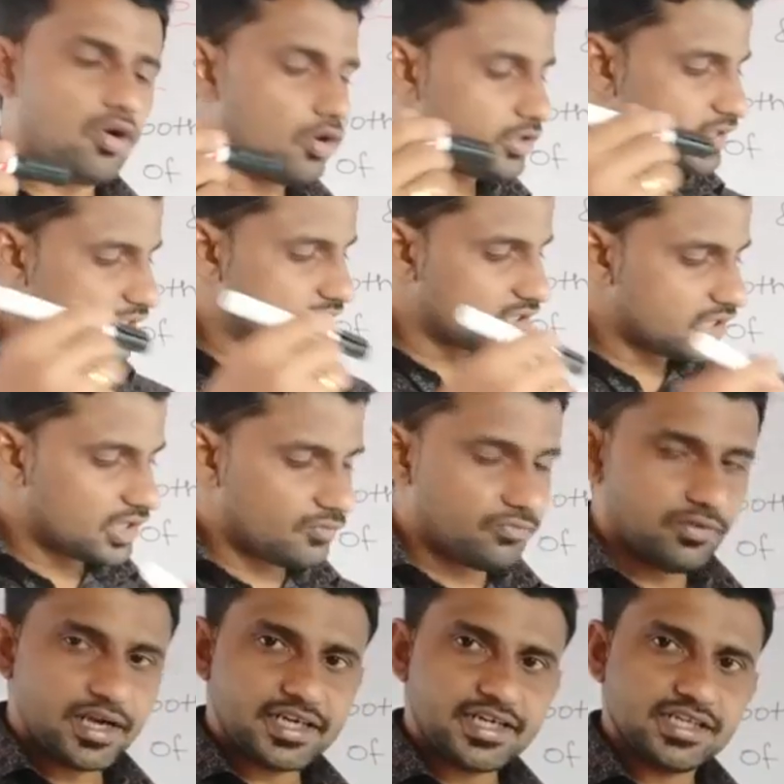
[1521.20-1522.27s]
on this
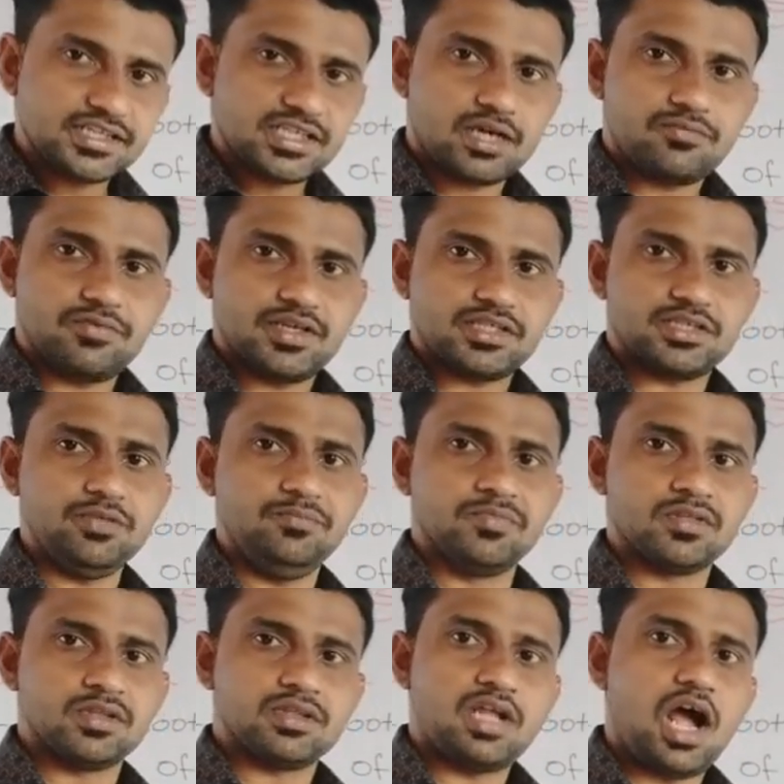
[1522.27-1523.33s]
reflecting surface,
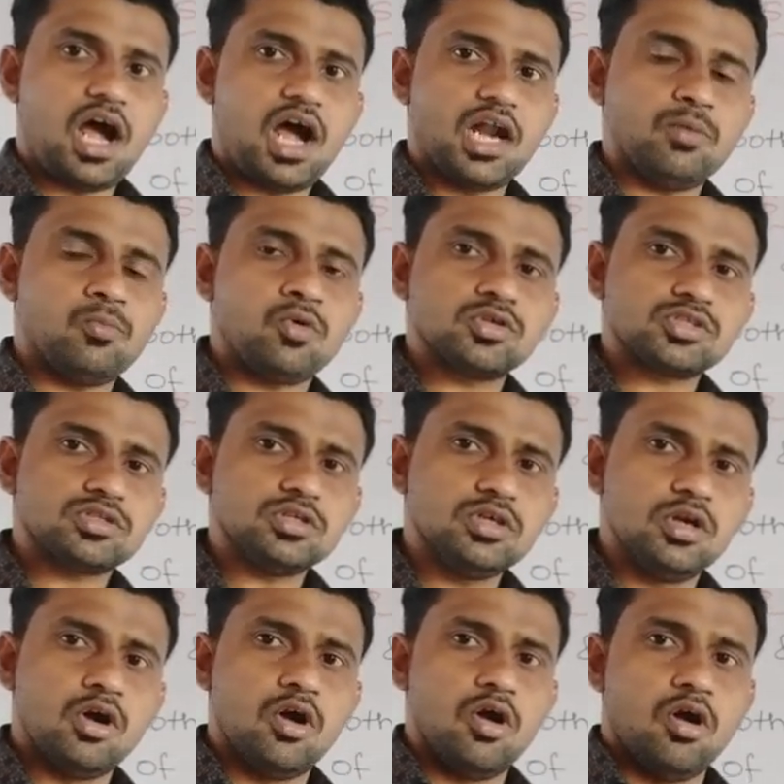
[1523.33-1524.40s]
the almost
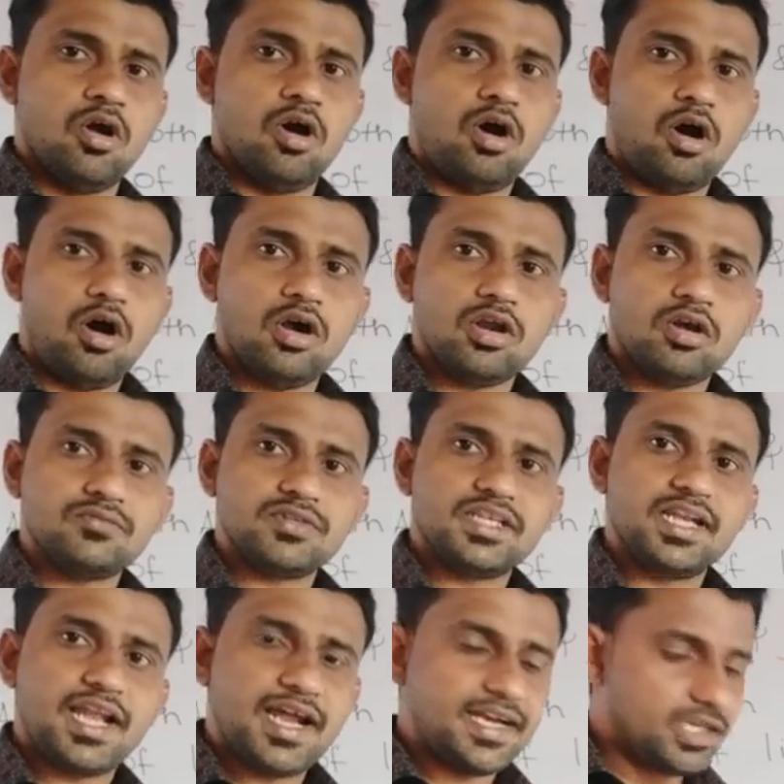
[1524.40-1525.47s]
all
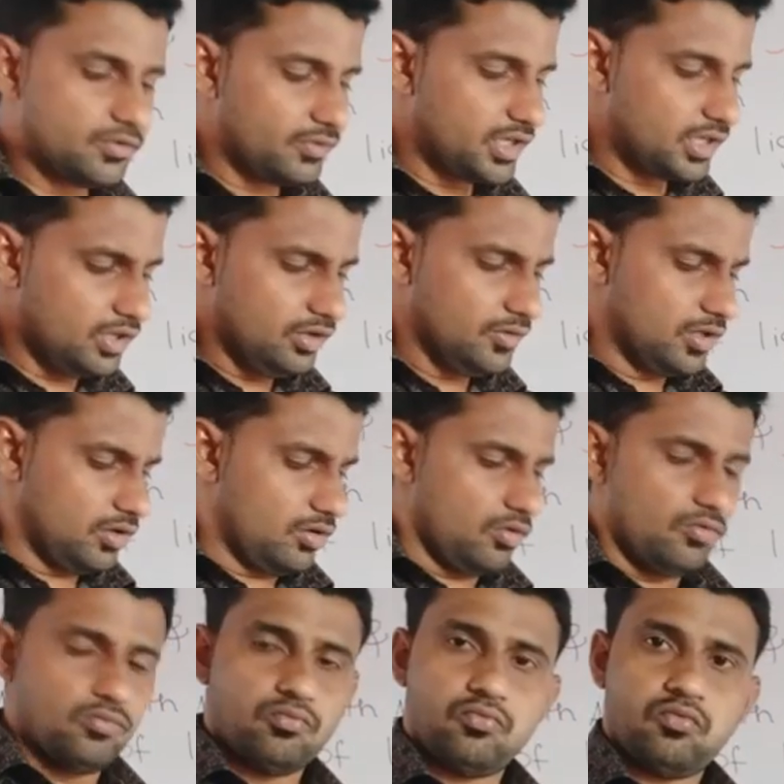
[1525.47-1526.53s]
of the light will
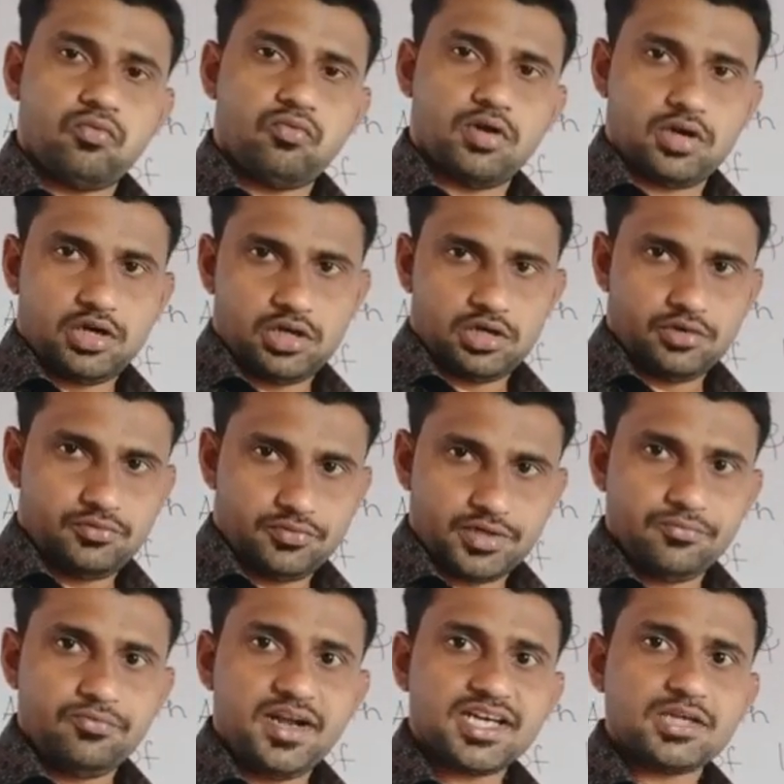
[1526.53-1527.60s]

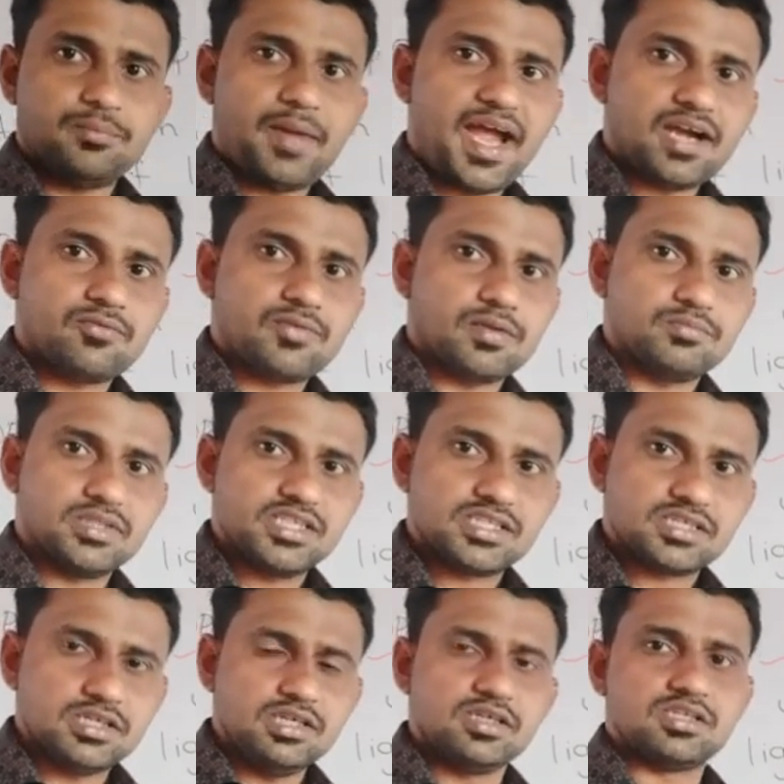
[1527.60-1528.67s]
reflect back from
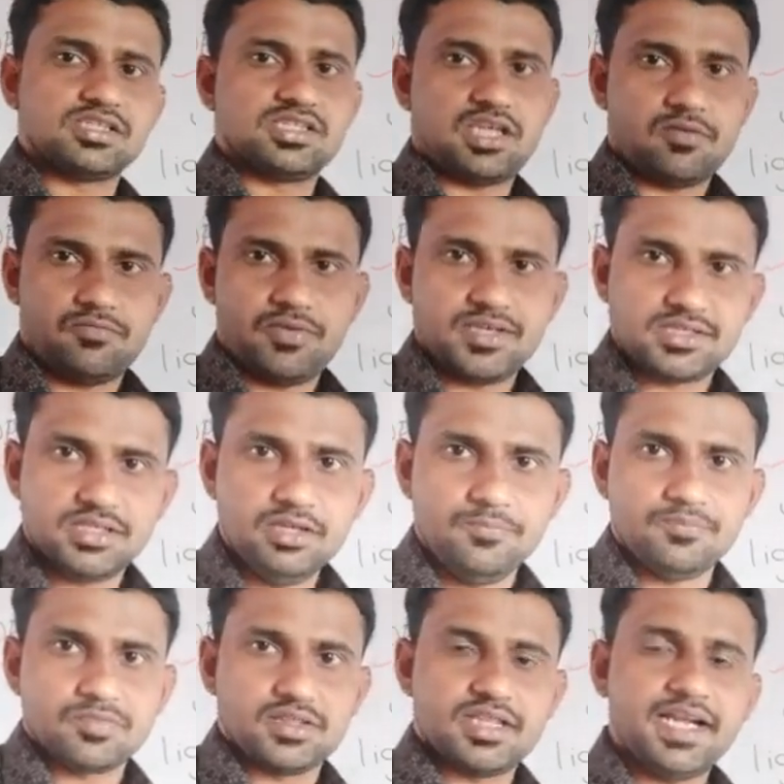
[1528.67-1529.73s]
this surface,
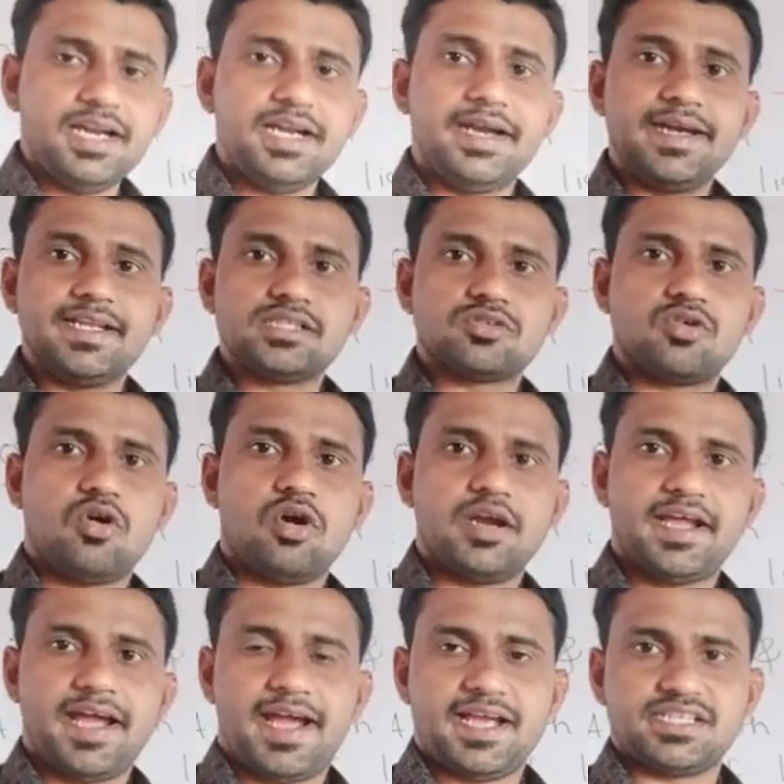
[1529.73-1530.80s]
then it is
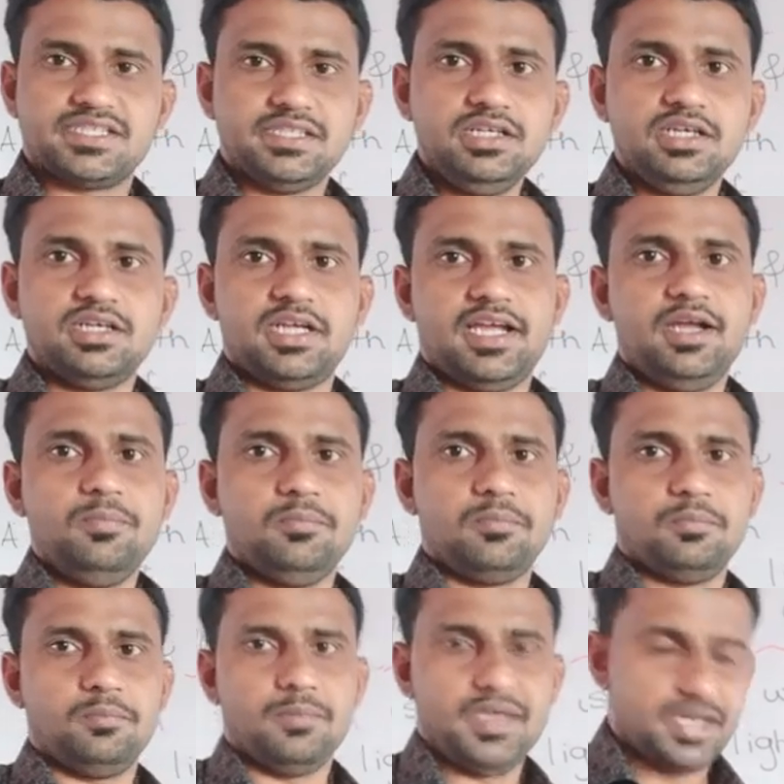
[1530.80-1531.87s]
called as
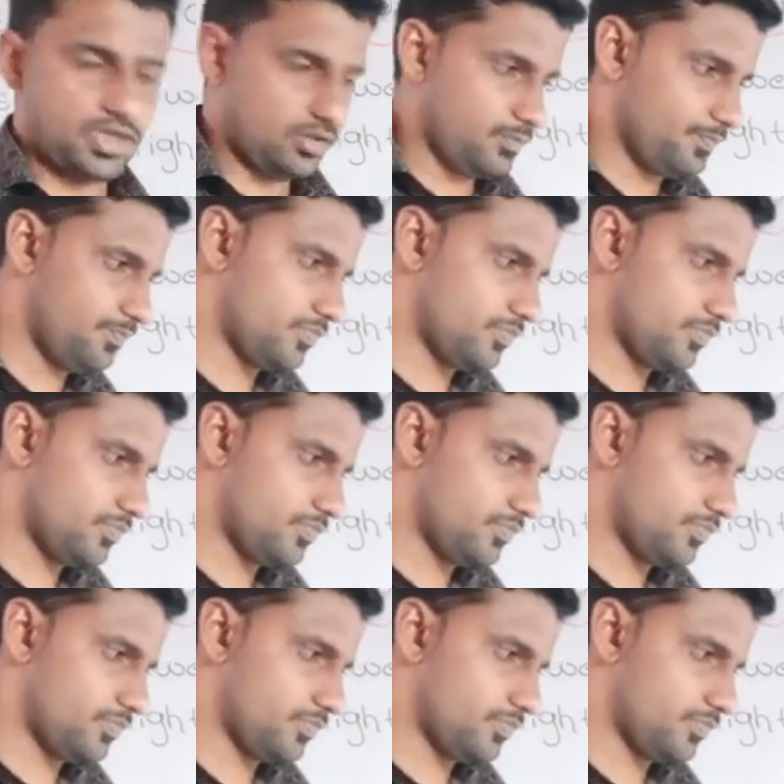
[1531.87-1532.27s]
a mirror.